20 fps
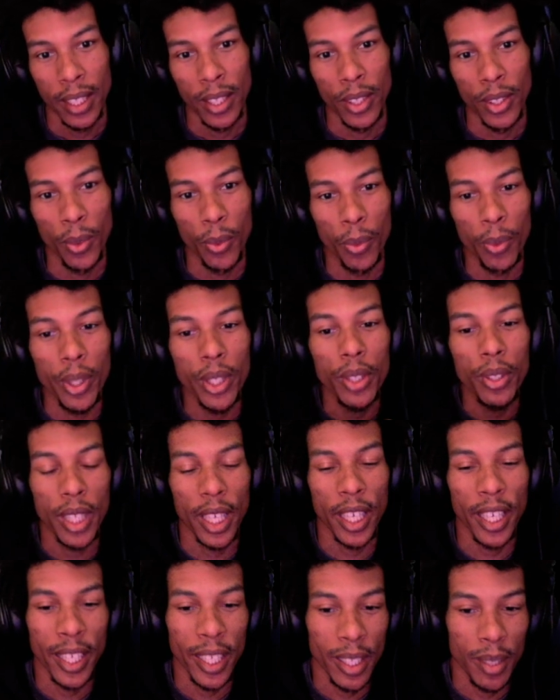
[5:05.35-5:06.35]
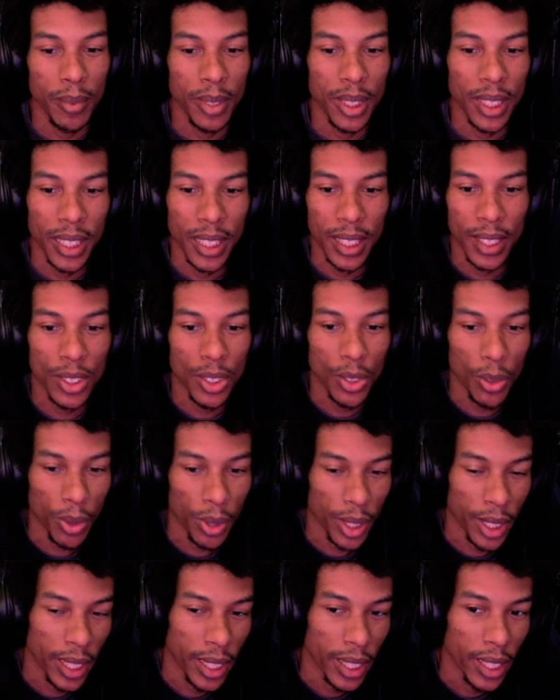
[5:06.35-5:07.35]
the real game to get the
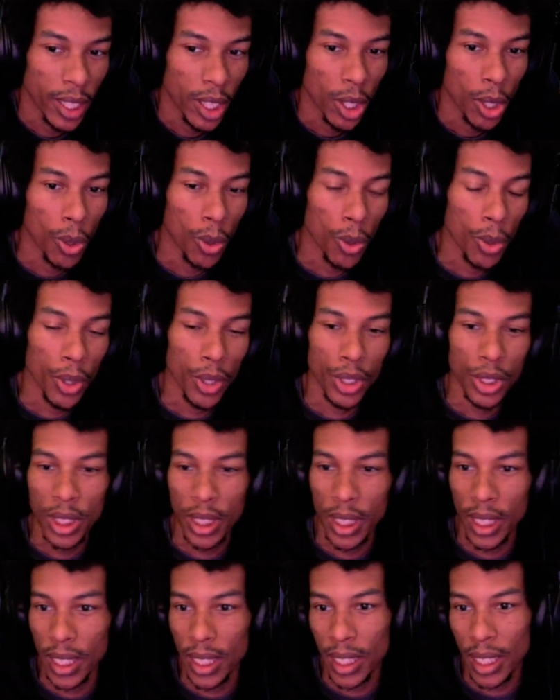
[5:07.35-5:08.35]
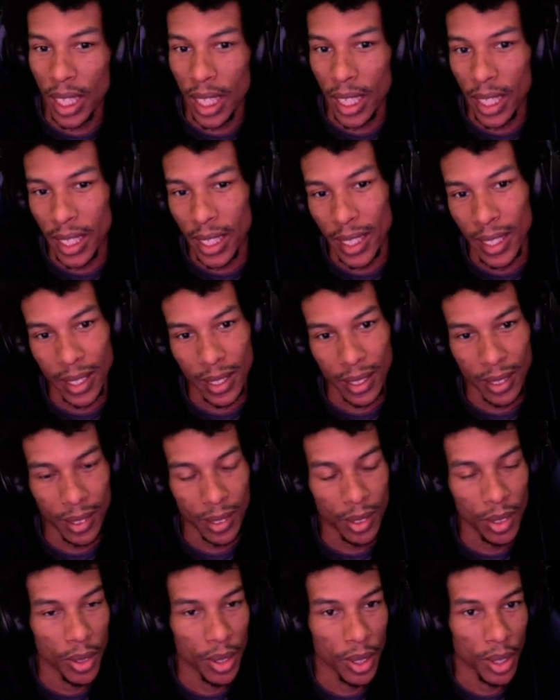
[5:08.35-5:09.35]
story or to get like,
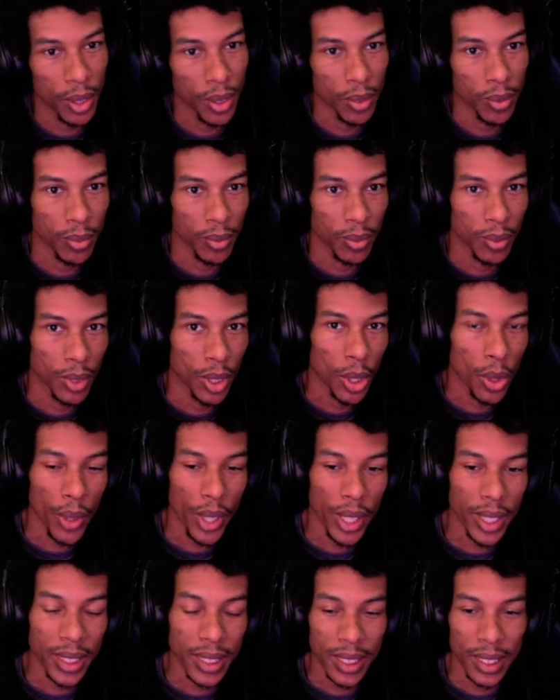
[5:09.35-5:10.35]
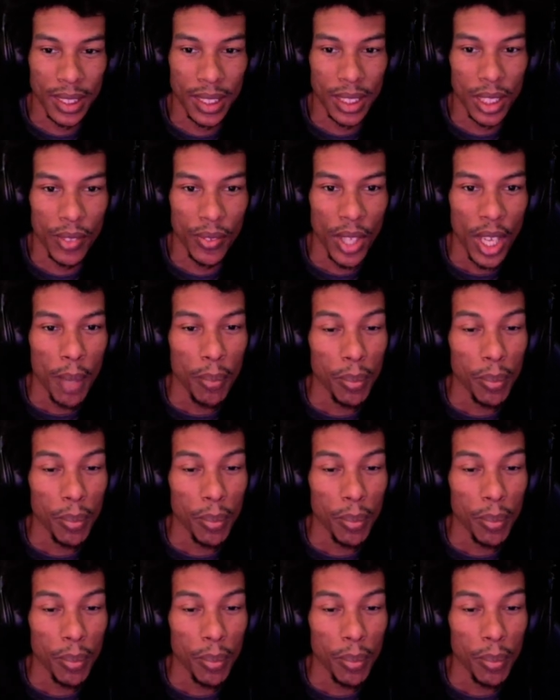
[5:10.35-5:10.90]
you know, the quests and stuff.